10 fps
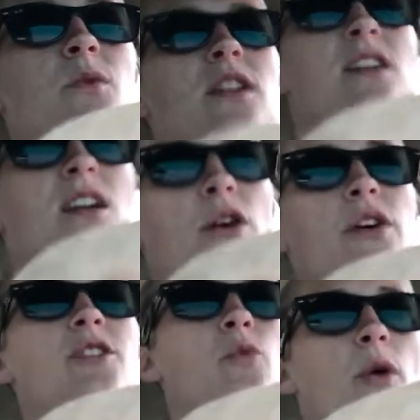want to
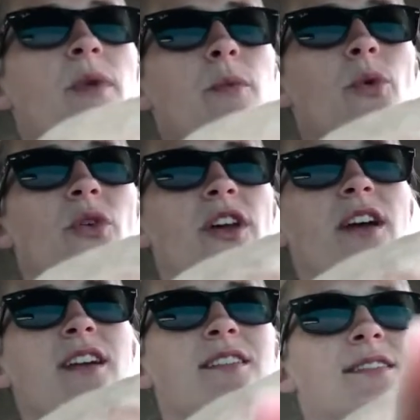encourage more people
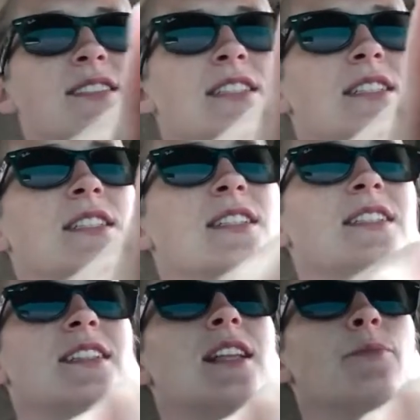to
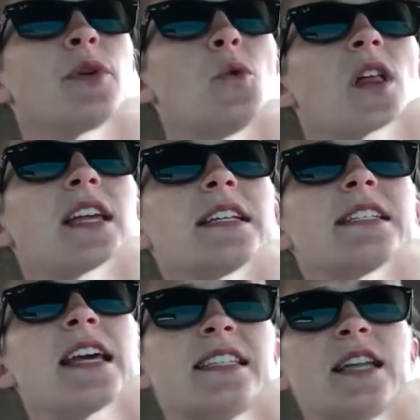be willing to
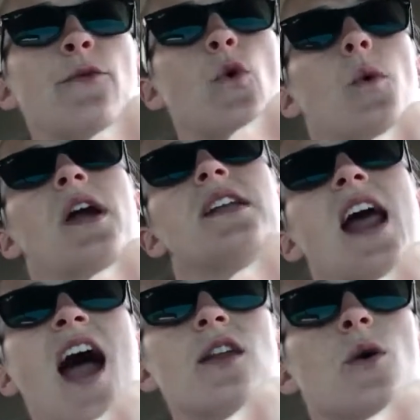take a step forward,
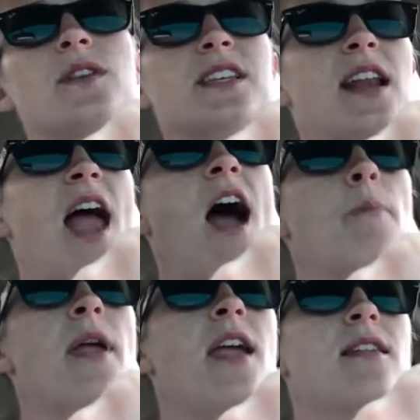not know what's going to
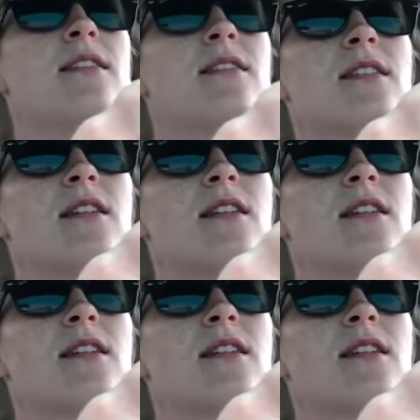happen.